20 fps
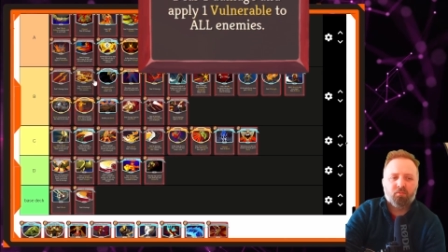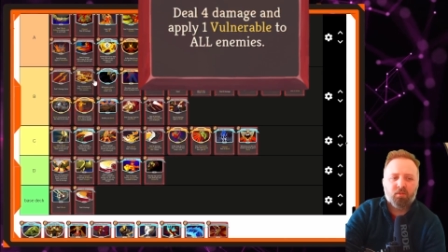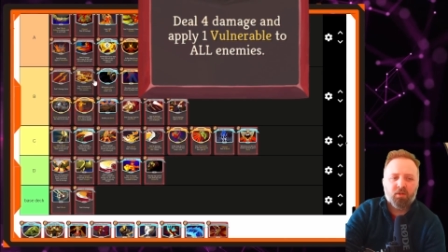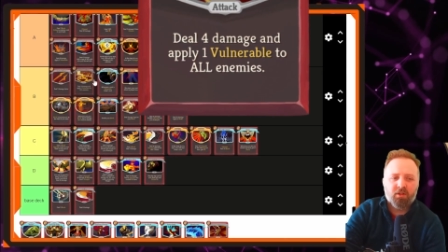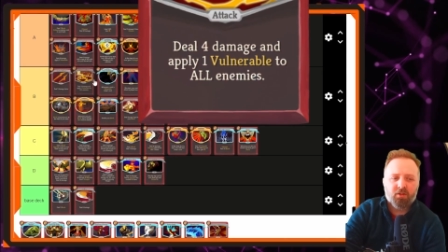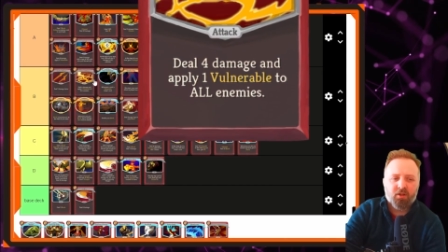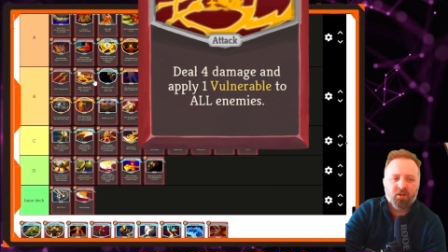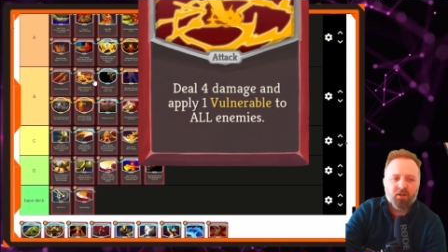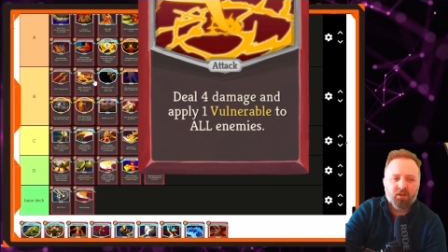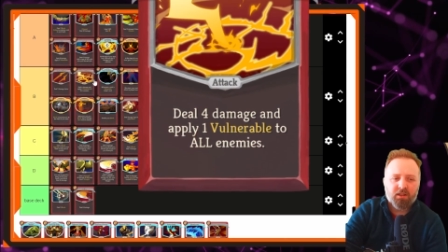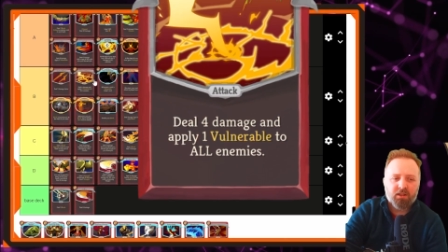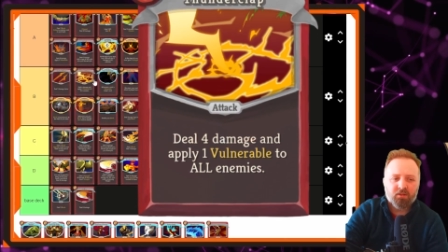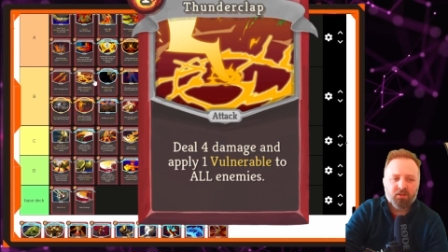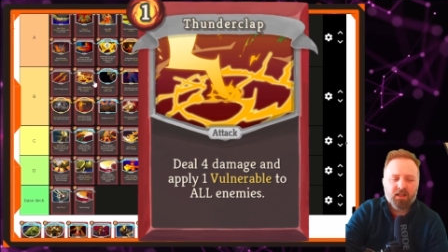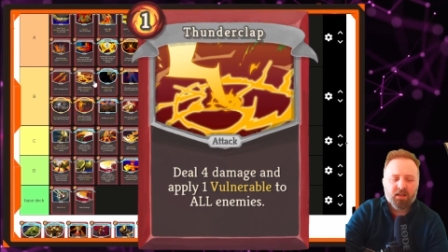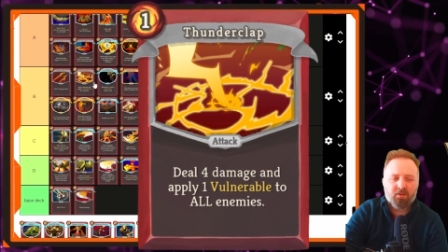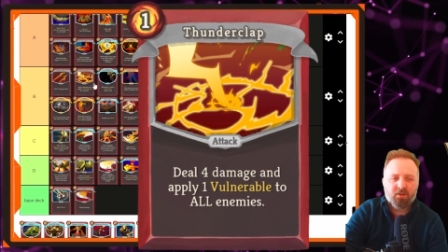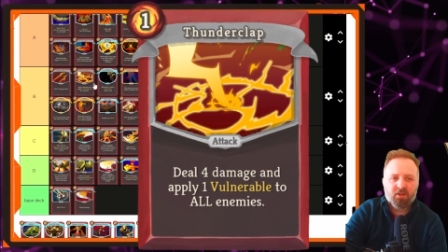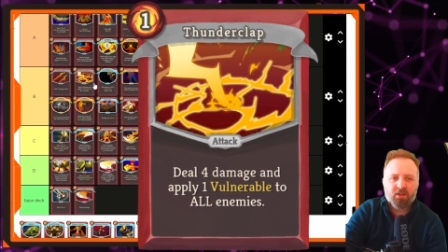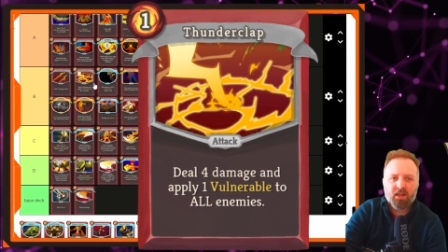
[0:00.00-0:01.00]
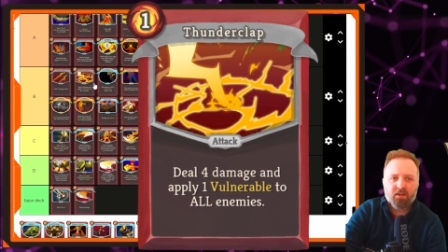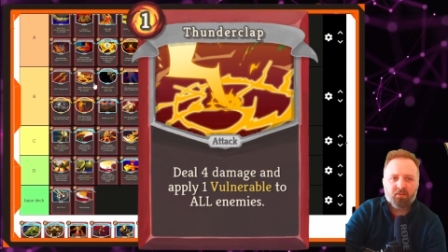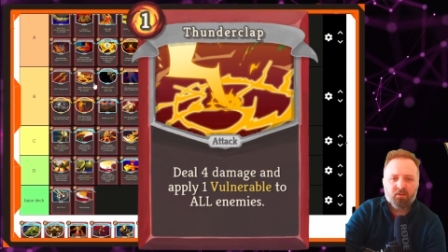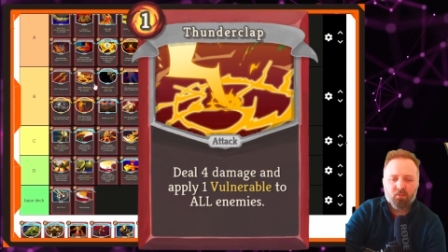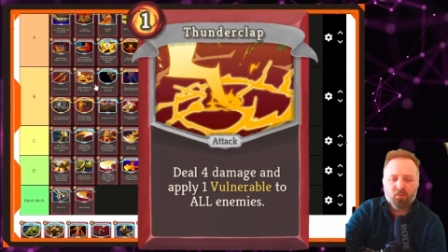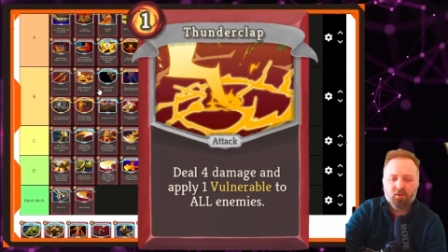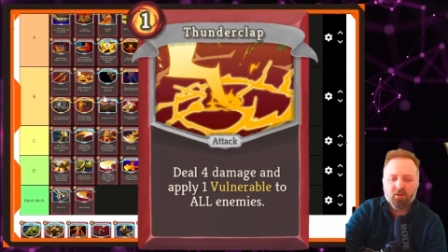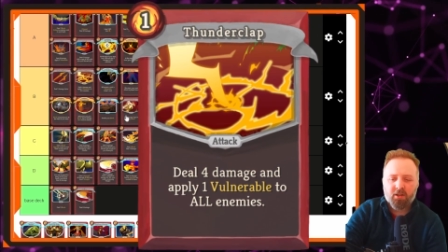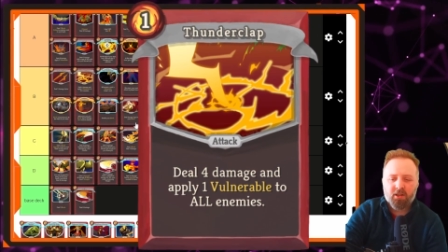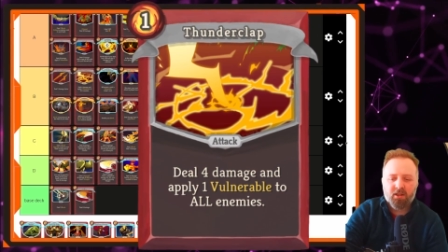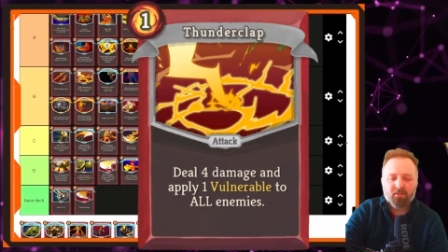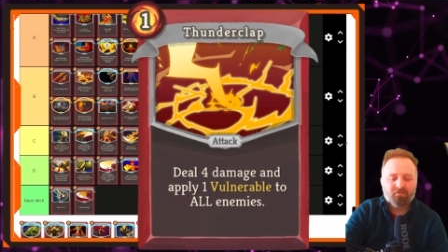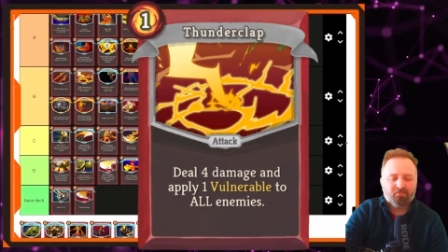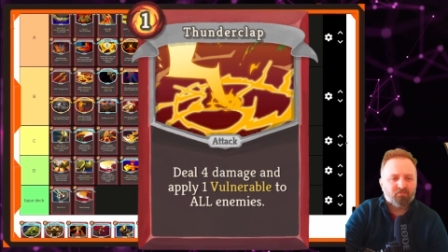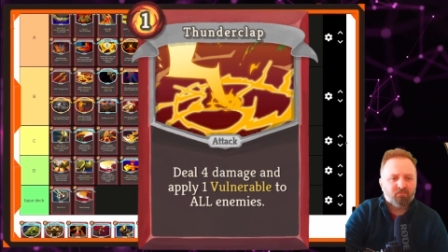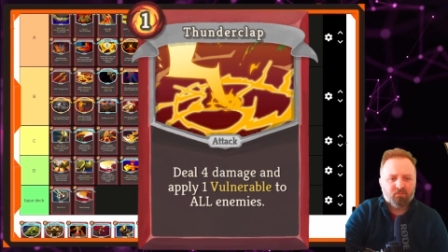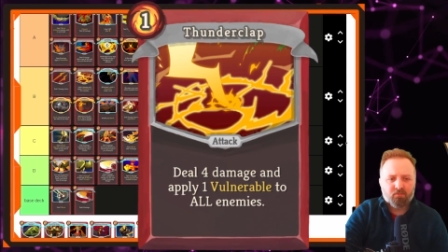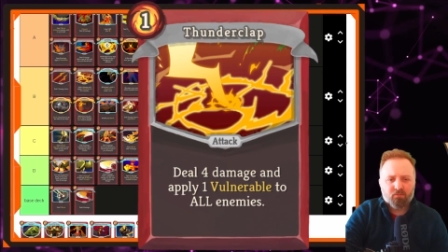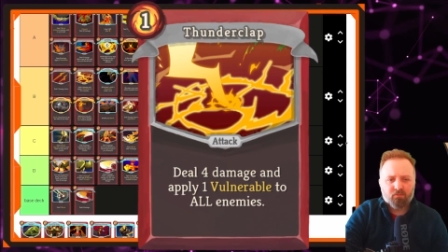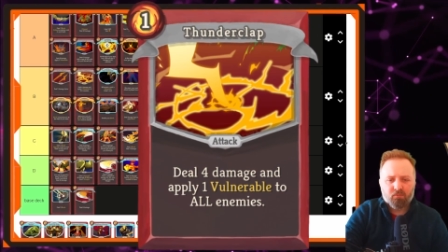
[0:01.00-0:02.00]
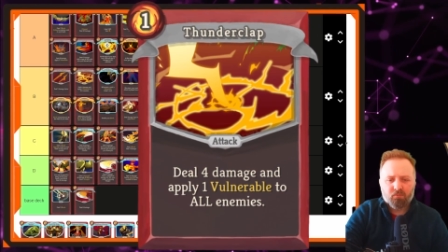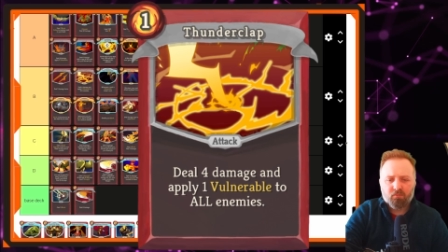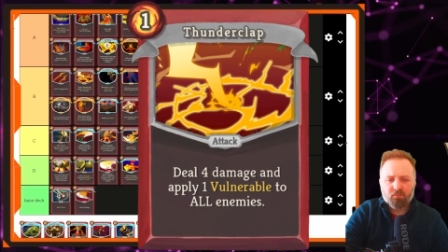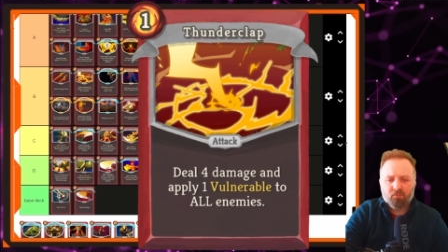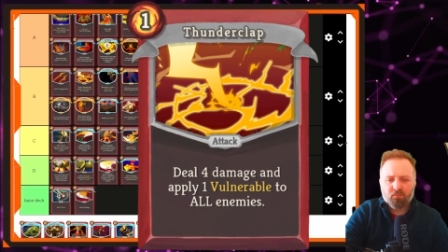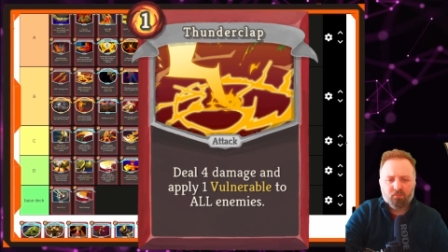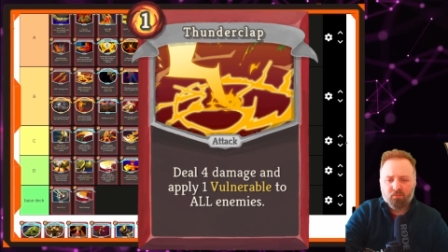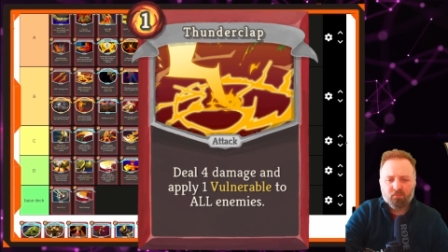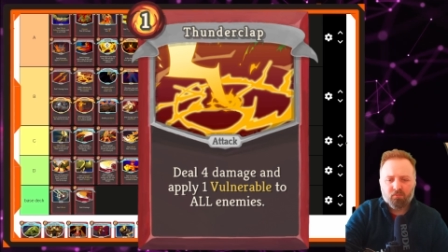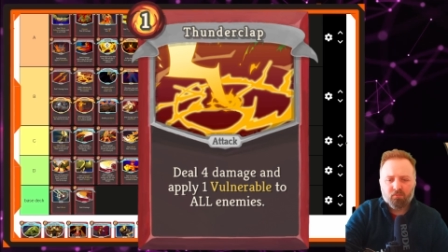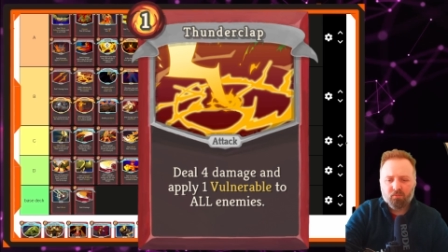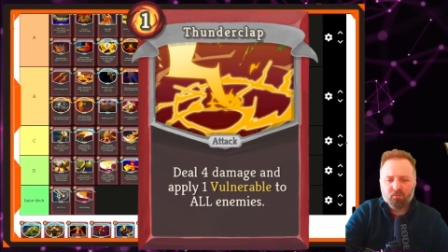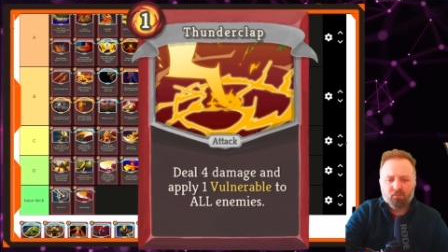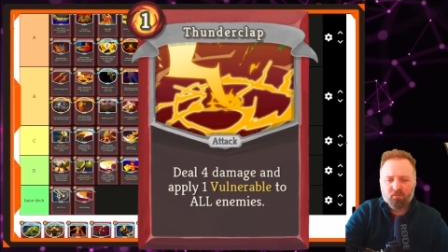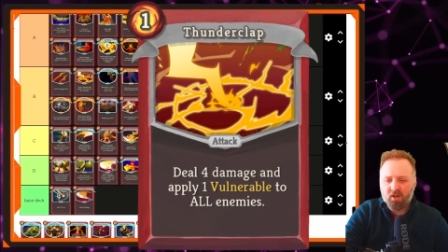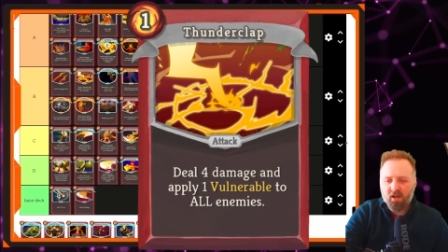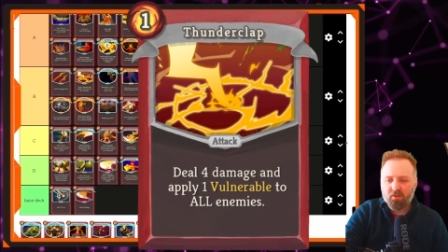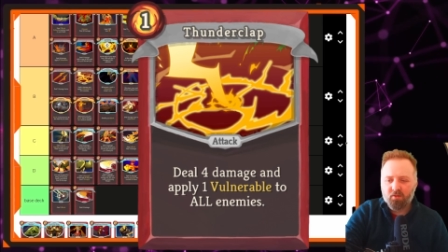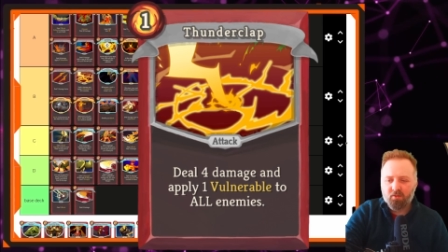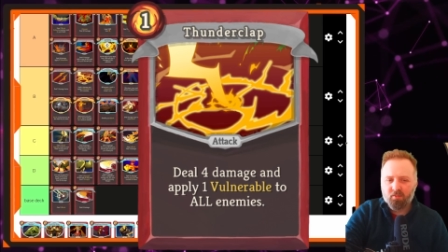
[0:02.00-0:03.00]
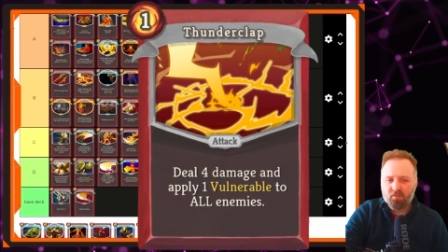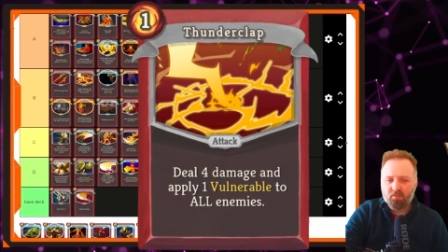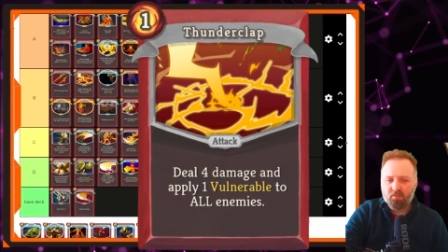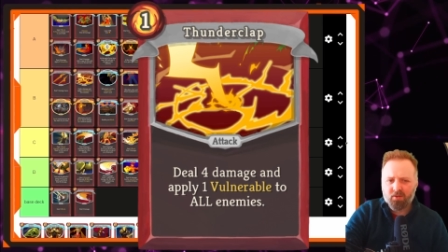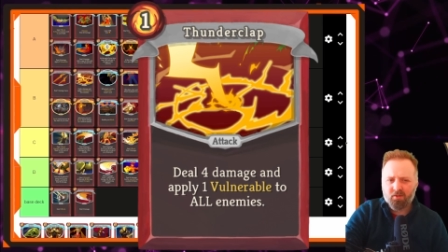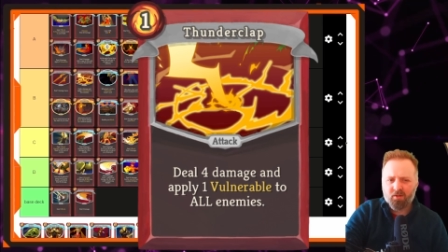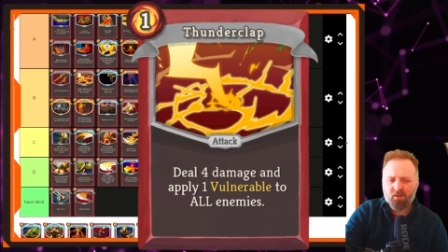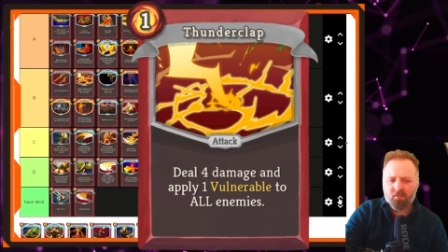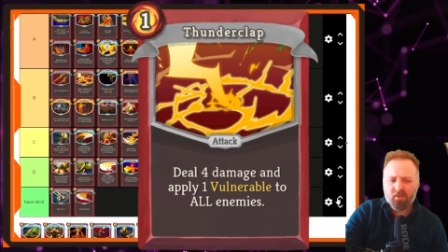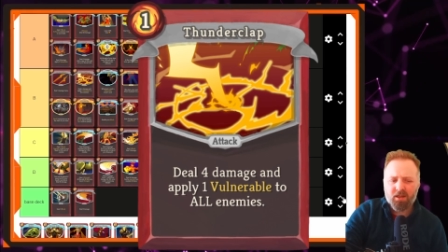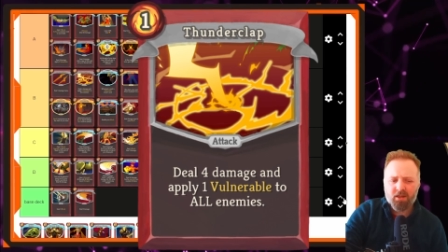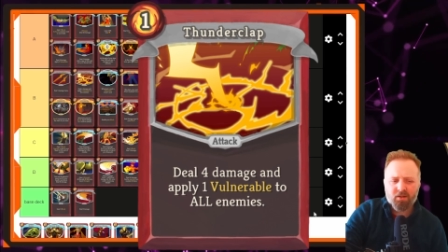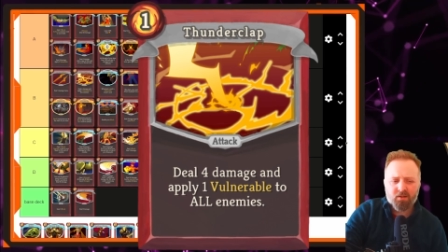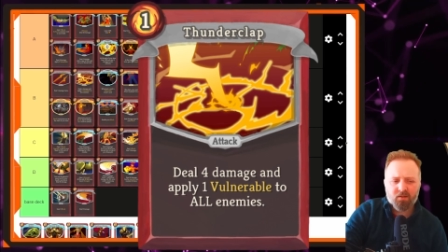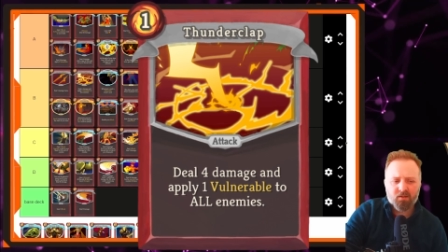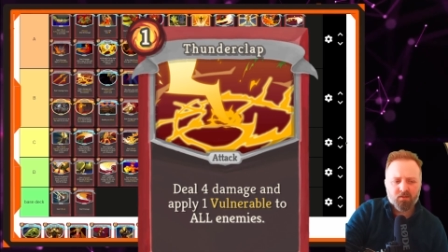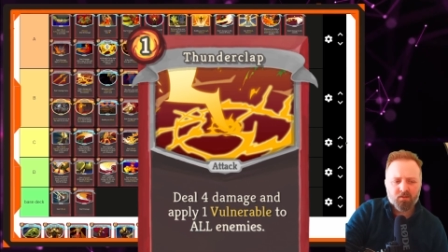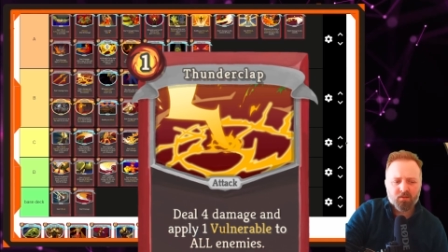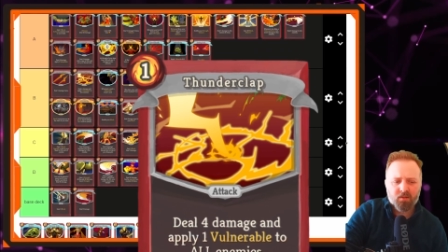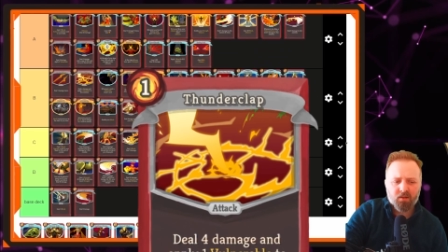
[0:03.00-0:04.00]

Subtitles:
it's going to deal damage to everybody. It's good, but it's not amazing.